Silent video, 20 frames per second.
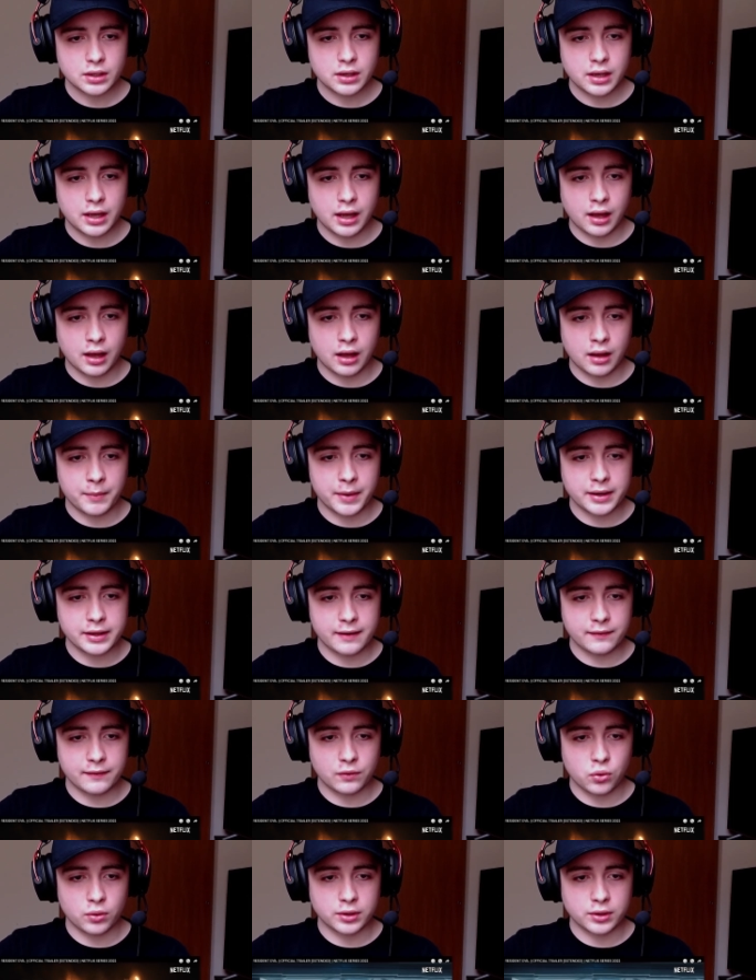Um, and then of
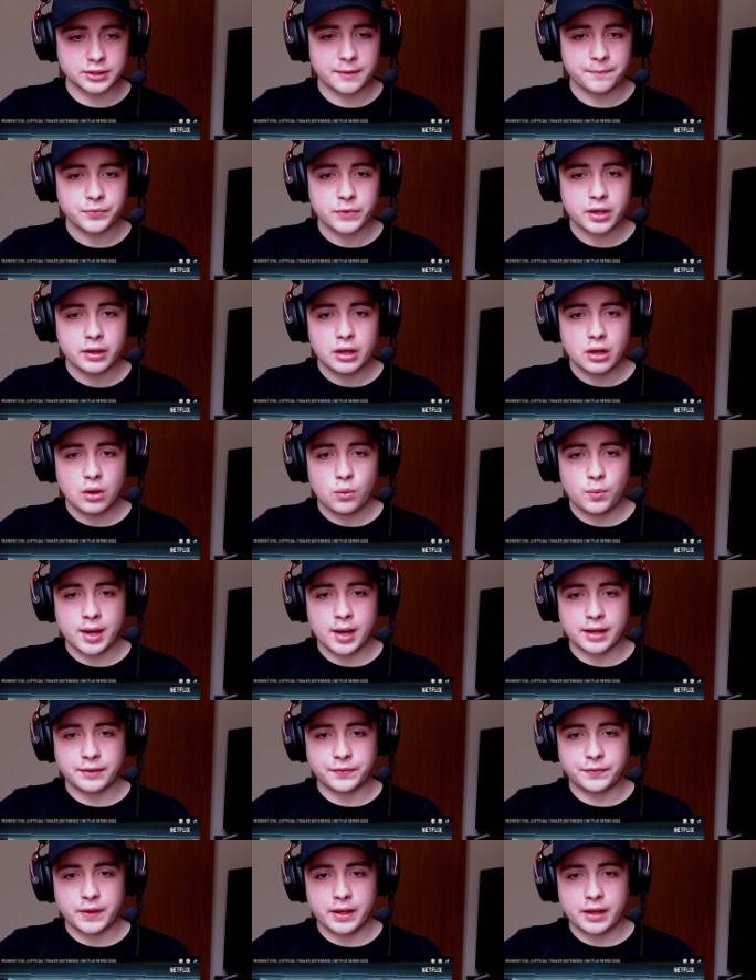course we
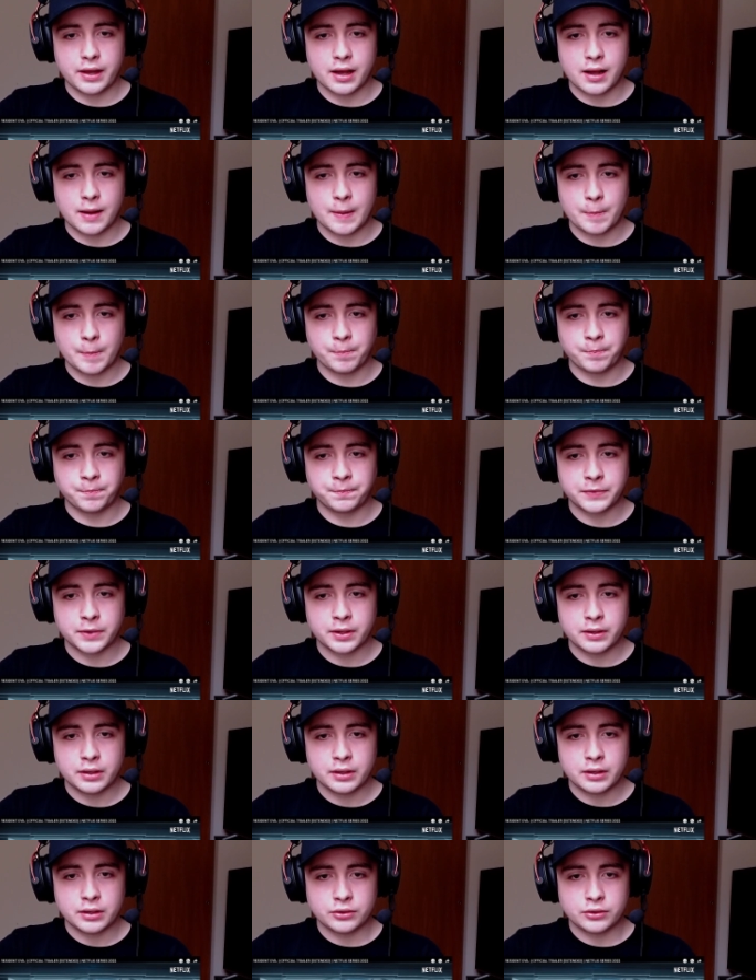got the um
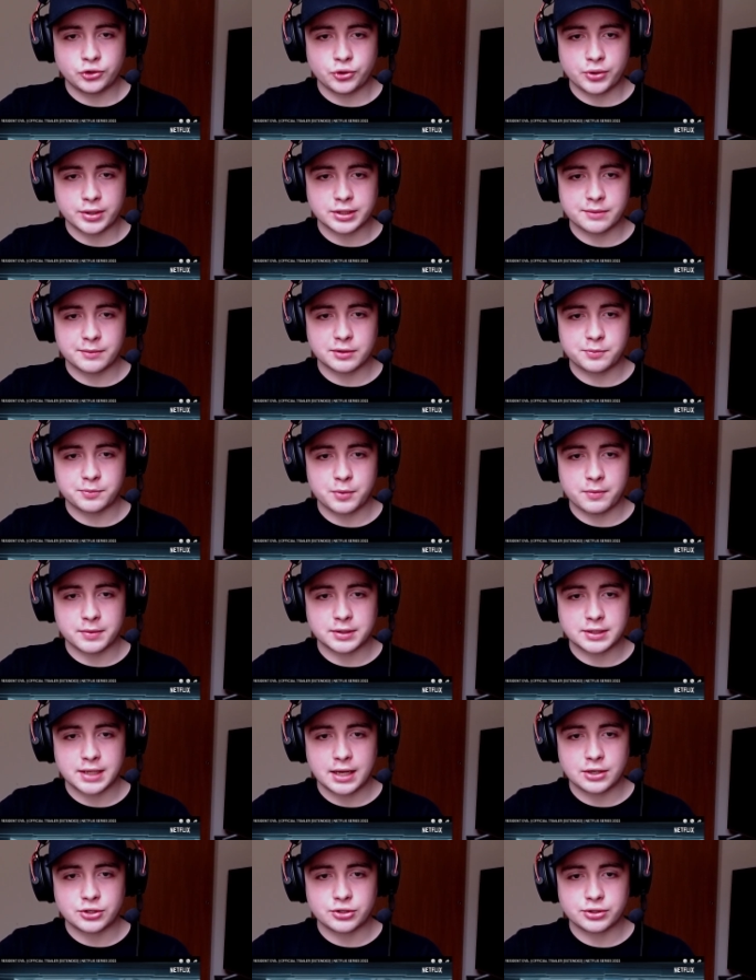doing some
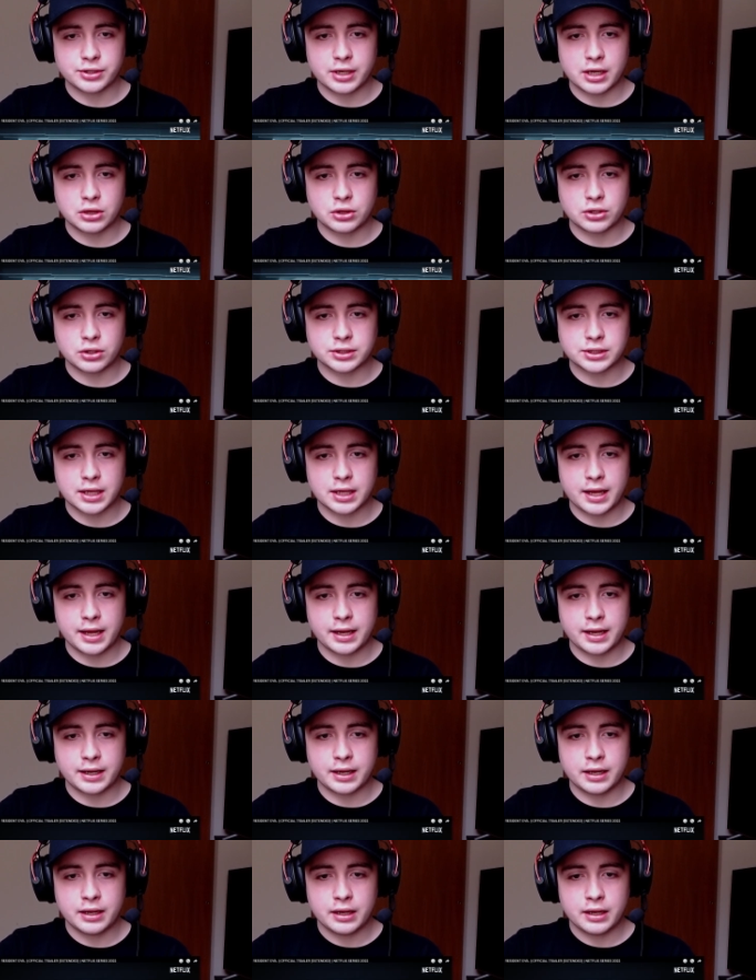experimentation there. It looks
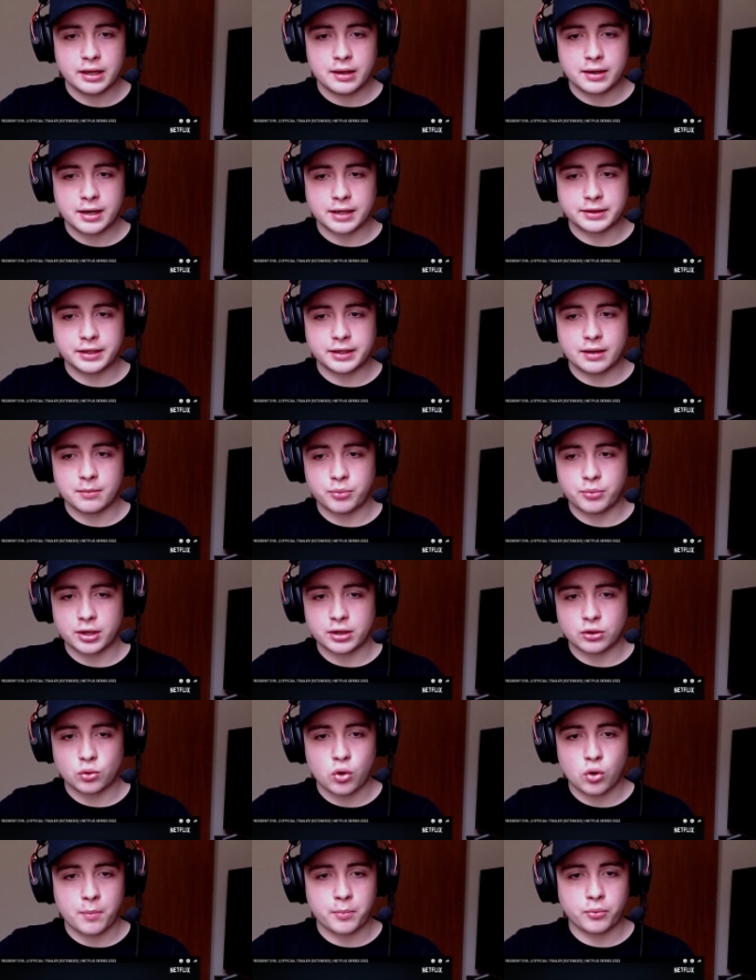like got the Umbrella
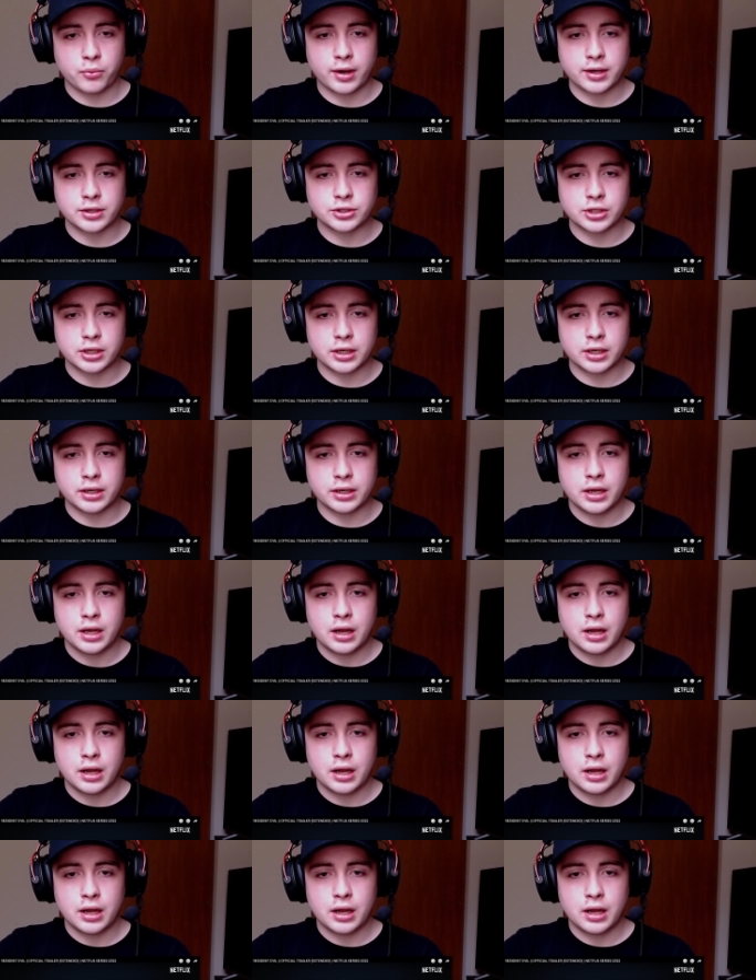Corporation.